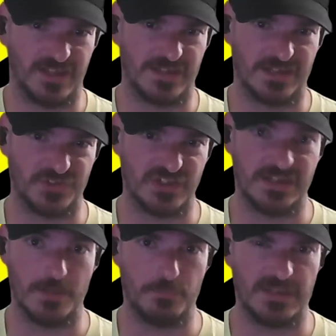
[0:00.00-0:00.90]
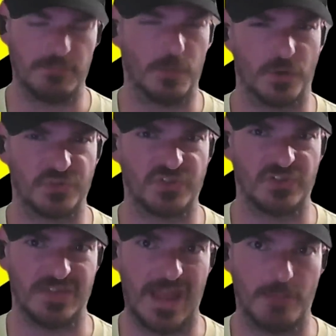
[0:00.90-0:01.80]
simultaneous EMP bursts
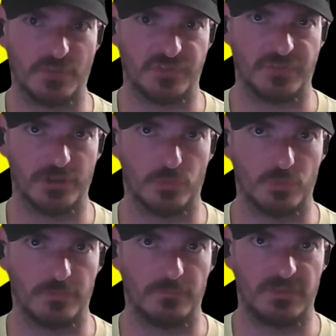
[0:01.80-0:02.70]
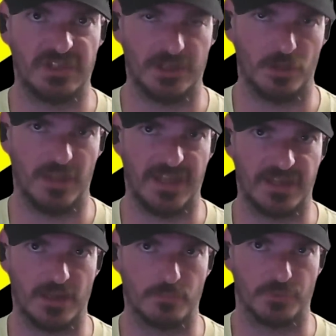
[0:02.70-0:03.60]
in the atmosphere would kill
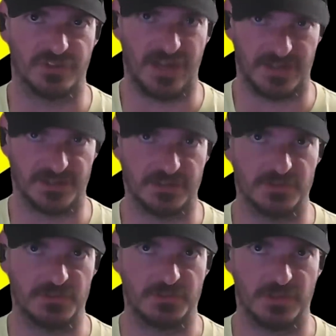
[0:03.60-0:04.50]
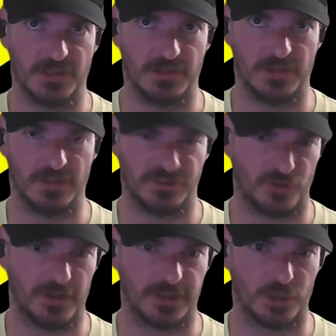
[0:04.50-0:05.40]
any unprotected uh,
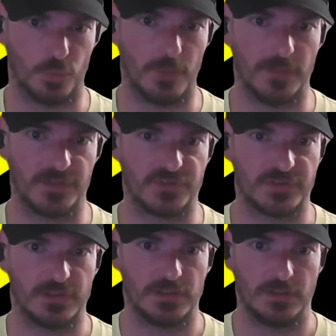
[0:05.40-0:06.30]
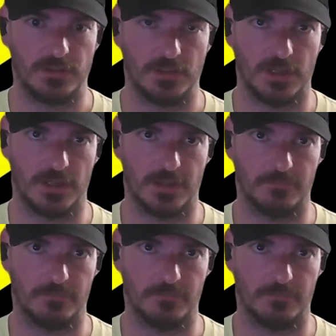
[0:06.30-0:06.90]
electronic equipment. Mm-hmm.